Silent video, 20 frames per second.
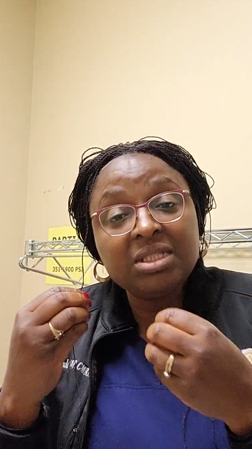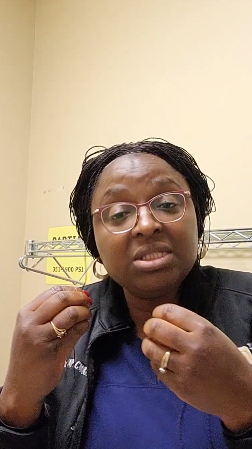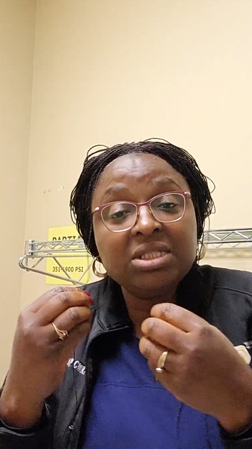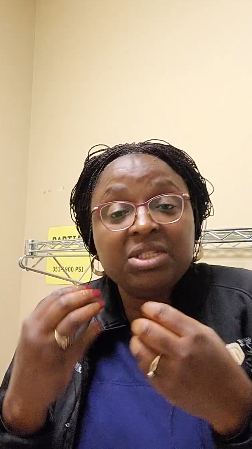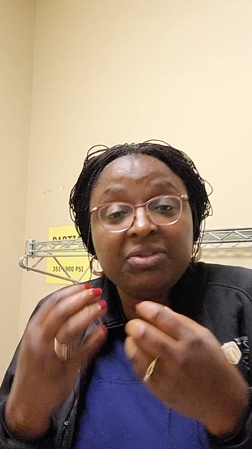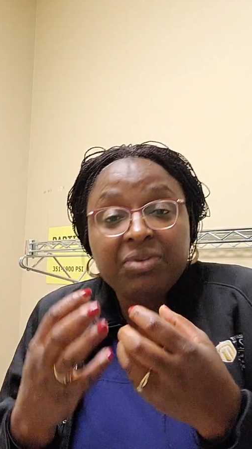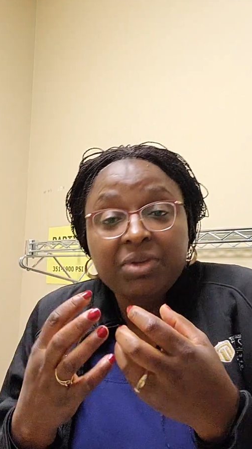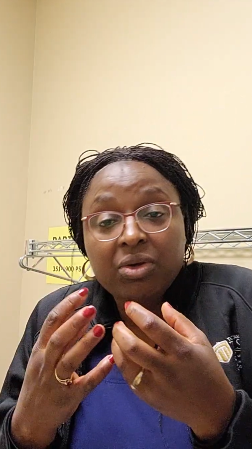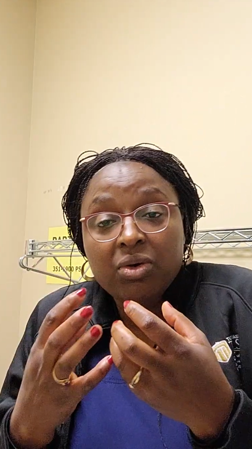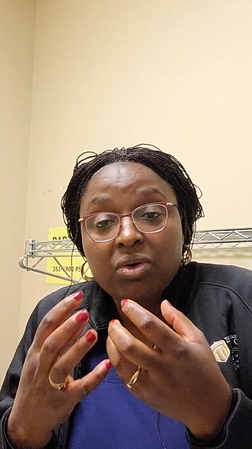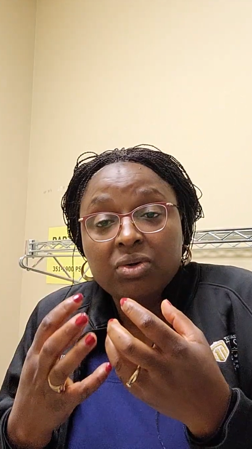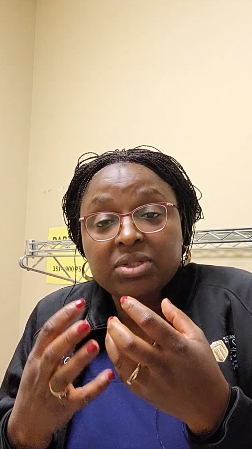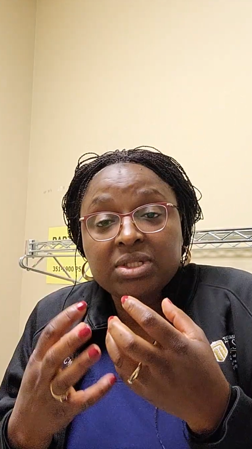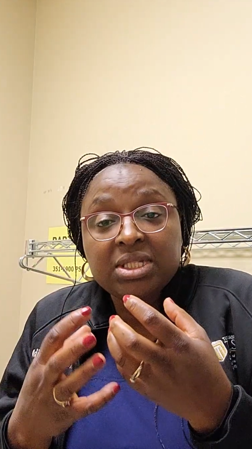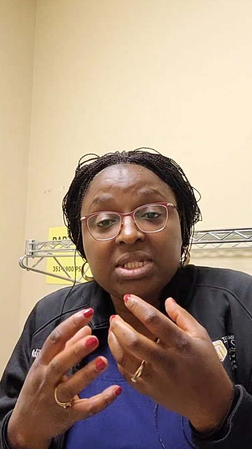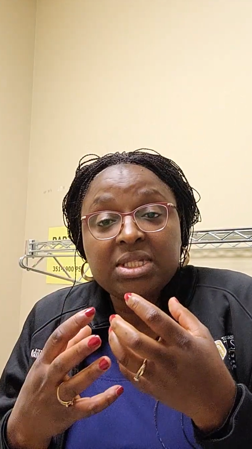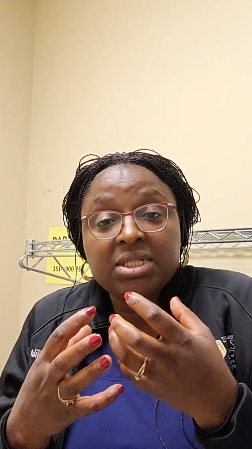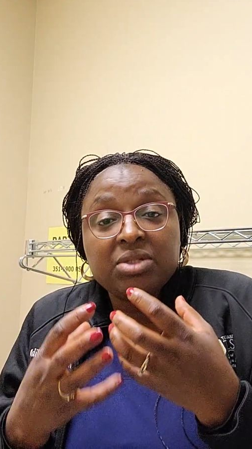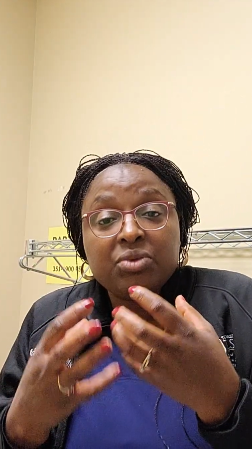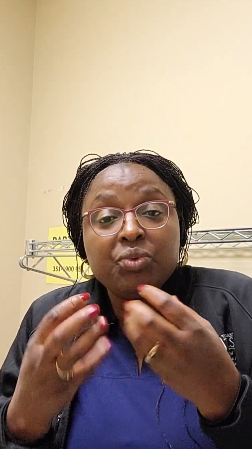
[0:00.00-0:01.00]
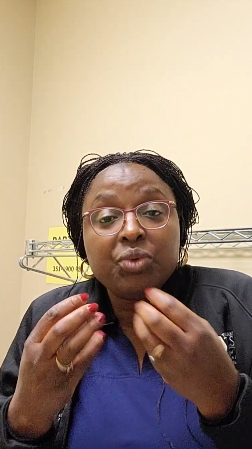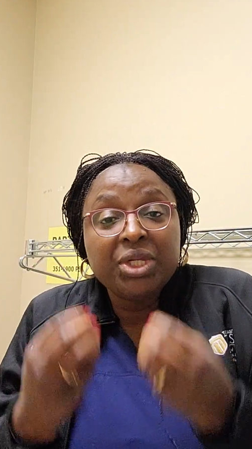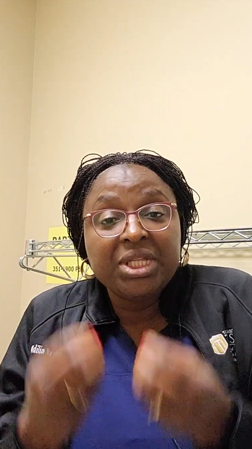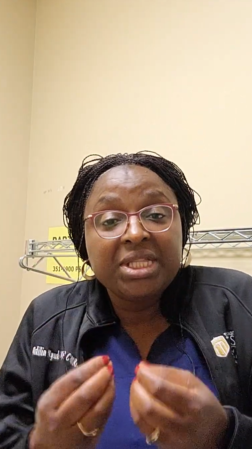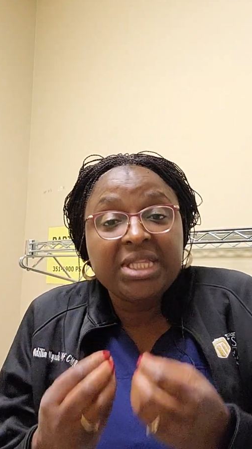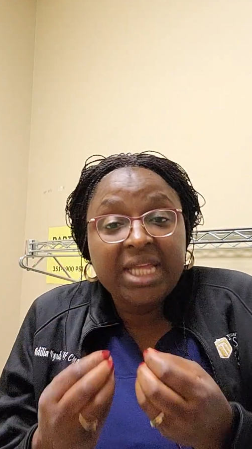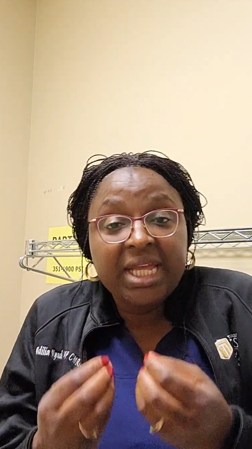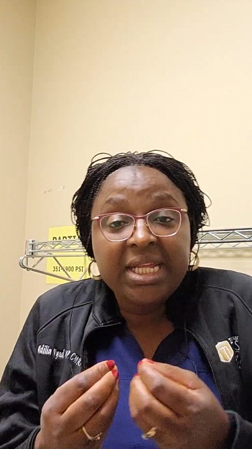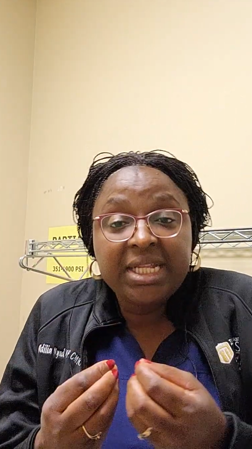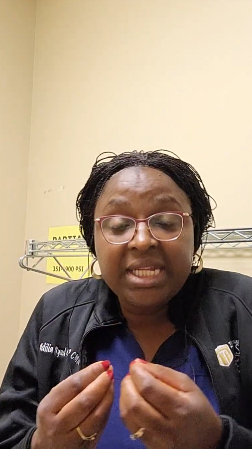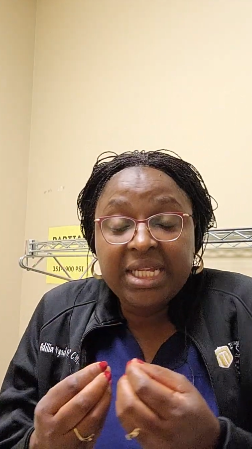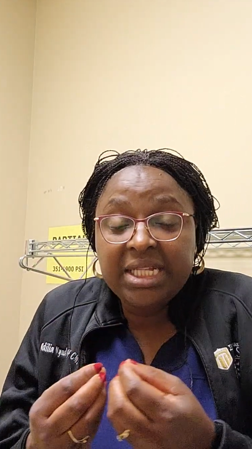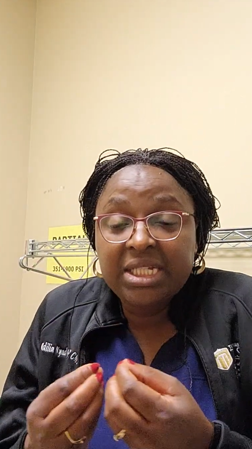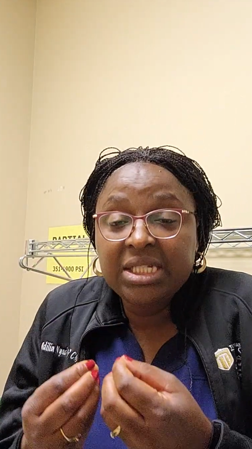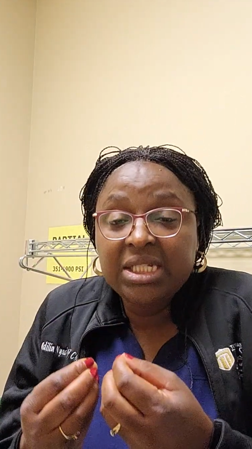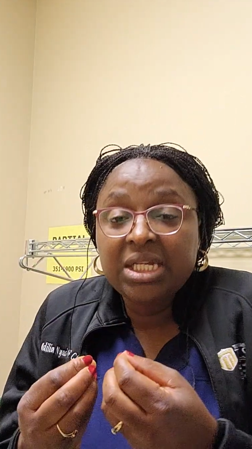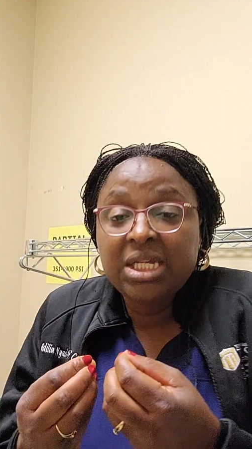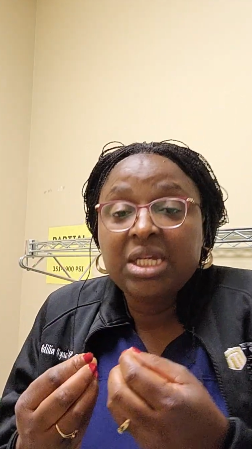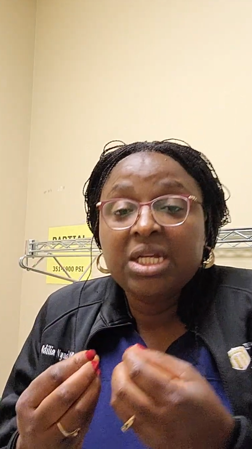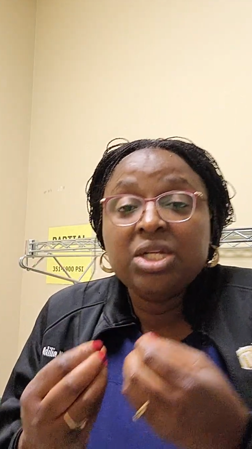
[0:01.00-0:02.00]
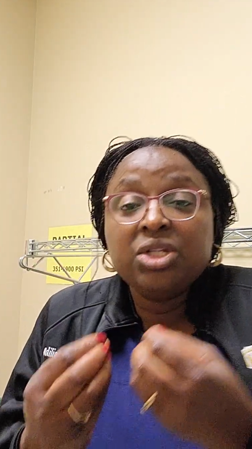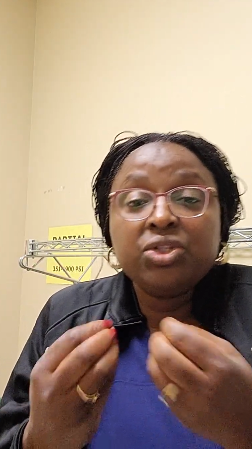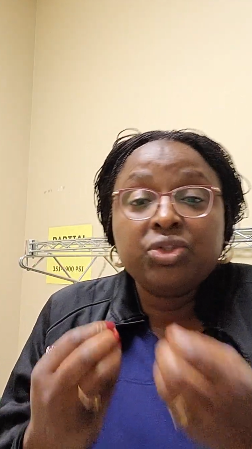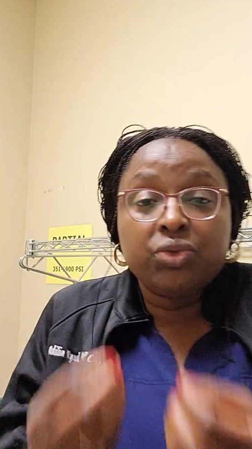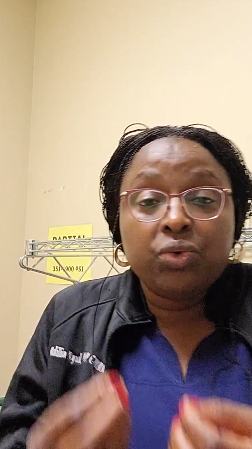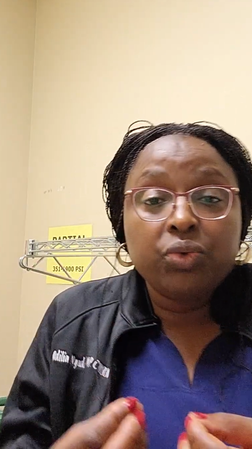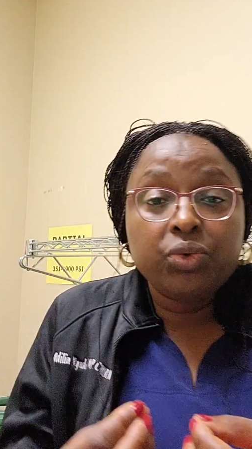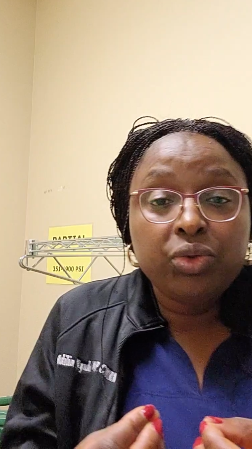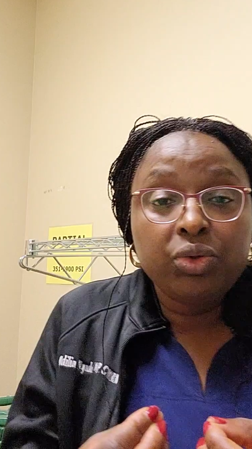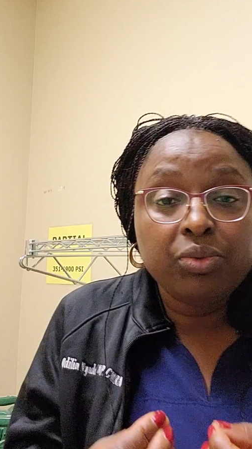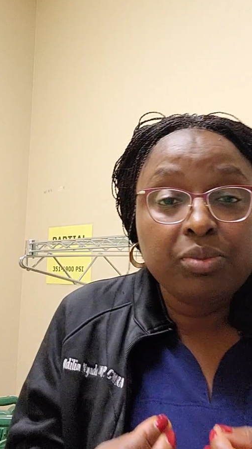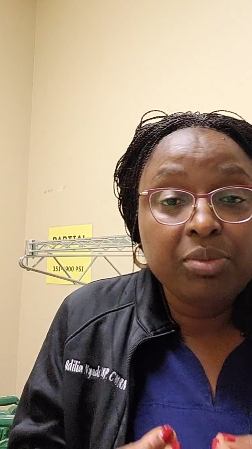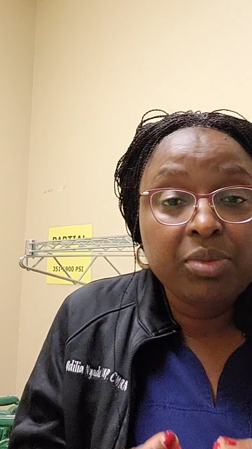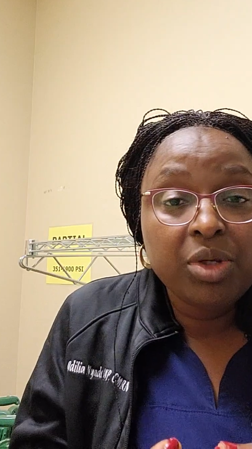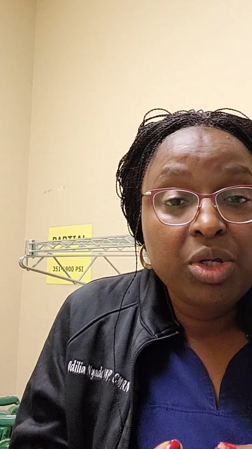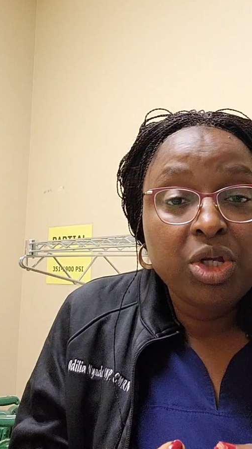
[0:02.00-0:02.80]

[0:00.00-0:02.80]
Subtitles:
difficulties retaining sodium.